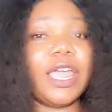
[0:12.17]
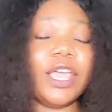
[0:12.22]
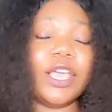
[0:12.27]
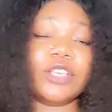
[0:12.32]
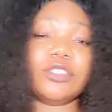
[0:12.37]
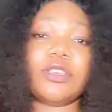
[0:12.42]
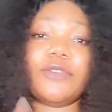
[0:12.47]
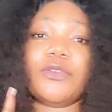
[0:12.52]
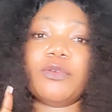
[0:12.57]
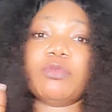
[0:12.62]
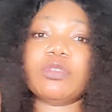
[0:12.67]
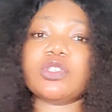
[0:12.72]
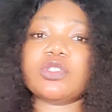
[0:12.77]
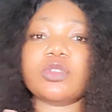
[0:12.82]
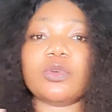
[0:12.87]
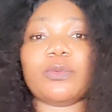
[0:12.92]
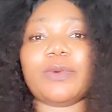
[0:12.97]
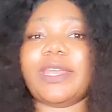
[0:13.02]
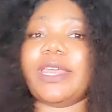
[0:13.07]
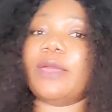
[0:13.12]
So if you want to know
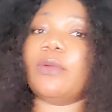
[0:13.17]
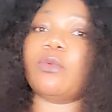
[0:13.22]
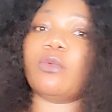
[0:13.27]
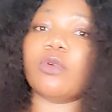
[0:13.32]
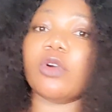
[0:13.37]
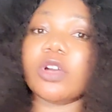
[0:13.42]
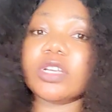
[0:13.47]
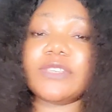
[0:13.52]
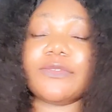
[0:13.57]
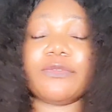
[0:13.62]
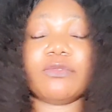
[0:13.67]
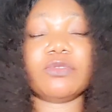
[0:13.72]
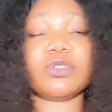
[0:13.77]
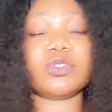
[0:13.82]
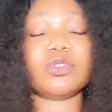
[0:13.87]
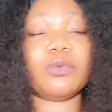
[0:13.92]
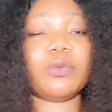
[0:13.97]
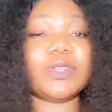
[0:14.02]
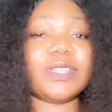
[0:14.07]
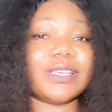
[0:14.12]
whether it works, if you want
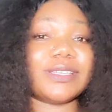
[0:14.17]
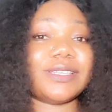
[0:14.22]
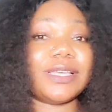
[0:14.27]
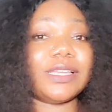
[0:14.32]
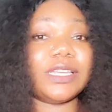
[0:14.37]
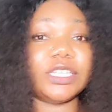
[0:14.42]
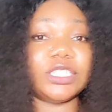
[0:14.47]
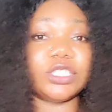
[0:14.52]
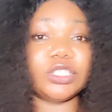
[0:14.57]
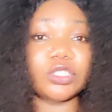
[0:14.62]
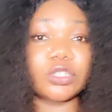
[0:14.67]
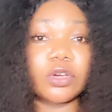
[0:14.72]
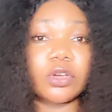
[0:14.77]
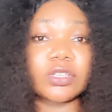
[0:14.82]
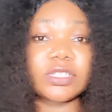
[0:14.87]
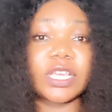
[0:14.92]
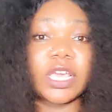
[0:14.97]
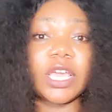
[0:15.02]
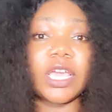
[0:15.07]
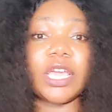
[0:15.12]
to know what exactly it
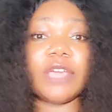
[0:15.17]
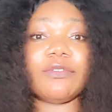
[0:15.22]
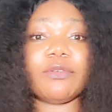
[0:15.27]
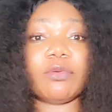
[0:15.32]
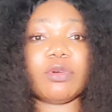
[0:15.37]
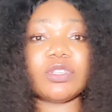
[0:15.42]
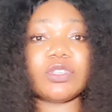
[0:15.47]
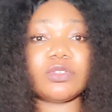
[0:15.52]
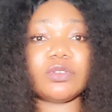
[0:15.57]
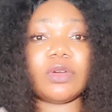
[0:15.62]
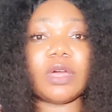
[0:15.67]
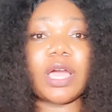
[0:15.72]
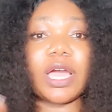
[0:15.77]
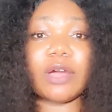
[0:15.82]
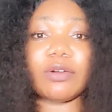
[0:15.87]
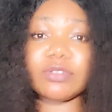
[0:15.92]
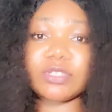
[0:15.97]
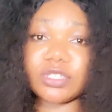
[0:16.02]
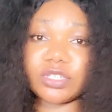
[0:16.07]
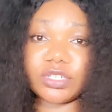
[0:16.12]
does, if you want to know
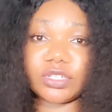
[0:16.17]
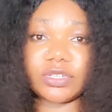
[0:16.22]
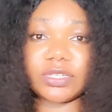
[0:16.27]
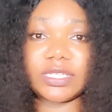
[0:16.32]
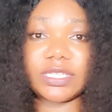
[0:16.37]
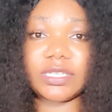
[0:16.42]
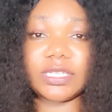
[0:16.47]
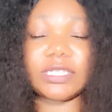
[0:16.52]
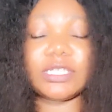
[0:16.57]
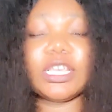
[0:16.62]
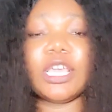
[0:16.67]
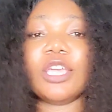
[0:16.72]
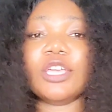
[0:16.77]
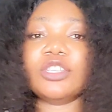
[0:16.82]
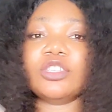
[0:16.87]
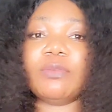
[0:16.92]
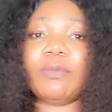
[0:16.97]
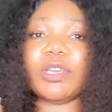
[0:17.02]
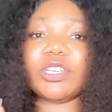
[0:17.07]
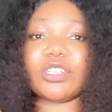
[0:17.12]
how to use it,
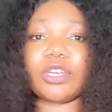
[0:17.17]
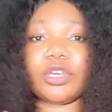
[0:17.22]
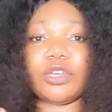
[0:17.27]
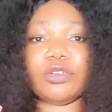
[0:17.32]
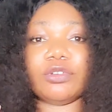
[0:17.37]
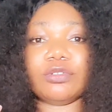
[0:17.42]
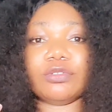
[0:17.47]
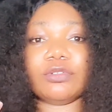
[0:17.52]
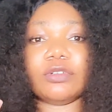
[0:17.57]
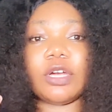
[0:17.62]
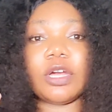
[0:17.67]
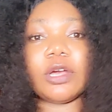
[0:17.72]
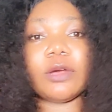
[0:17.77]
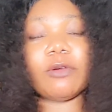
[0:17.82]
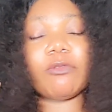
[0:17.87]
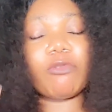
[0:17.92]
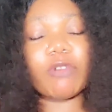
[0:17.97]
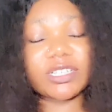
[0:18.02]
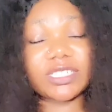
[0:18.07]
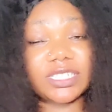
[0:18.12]
do make sure you
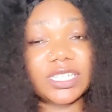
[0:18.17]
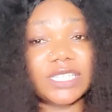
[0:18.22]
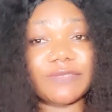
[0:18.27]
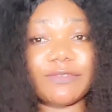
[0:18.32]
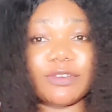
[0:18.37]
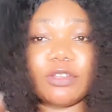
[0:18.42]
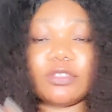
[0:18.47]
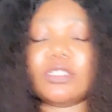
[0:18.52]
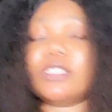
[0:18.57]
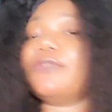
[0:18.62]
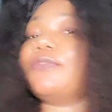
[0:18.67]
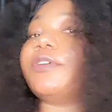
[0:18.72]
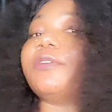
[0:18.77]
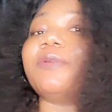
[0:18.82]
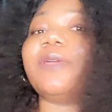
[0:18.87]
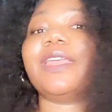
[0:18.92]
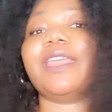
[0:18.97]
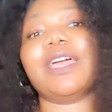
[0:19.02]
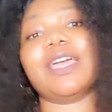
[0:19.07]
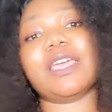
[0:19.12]
watch this video to the
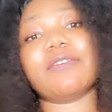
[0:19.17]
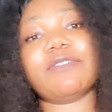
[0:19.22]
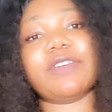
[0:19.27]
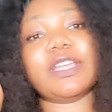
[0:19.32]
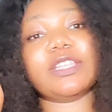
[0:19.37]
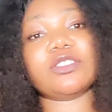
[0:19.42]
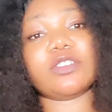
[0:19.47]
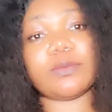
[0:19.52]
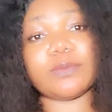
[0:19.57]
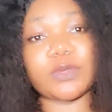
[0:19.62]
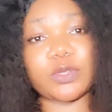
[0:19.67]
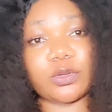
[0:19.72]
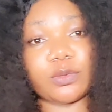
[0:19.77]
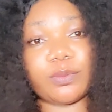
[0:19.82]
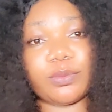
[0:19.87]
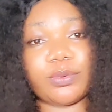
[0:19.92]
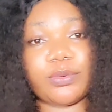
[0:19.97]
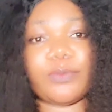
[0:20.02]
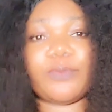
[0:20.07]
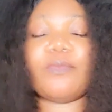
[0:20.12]
very end and give it a thumbs up
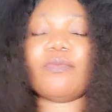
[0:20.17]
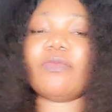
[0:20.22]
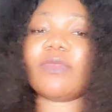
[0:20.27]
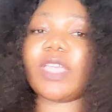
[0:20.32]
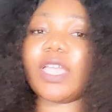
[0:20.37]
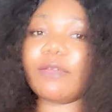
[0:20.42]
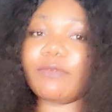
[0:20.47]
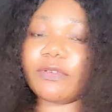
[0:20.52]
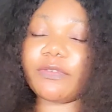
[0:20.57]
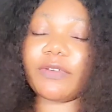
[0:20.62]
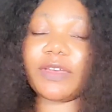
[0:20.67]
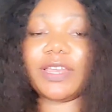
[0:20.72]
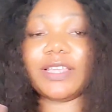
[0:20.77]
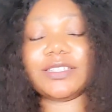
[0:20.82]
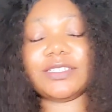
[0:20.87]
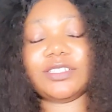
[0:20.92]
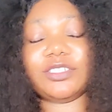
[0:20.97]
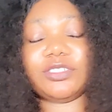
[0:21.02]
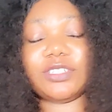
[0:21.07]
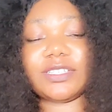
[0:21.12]
if you find it
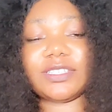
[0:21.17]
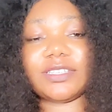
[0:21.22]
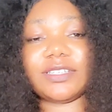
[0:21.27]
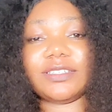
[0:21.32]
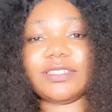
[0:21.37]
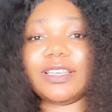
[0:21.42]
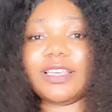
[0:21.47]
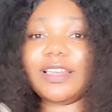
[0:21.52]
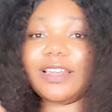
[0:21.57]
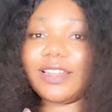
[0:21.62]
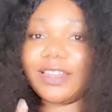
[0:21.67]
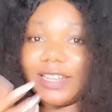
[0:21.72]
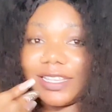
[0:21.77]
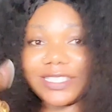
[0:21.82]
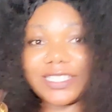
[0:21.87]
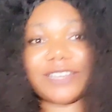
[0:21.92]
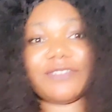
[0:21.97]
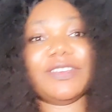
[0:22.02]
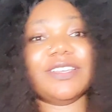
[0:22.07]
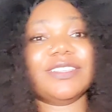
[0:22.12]
interesting. Let's
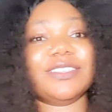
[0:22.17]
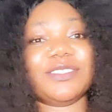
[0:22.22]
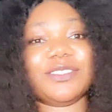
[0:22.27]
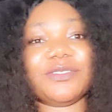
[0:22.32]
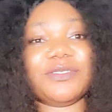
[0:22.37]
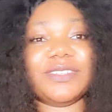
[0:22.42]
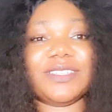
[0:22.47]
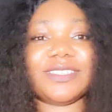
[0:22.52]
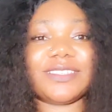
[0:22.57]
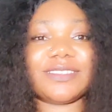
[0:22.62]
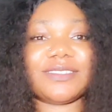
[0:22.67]
get right into it.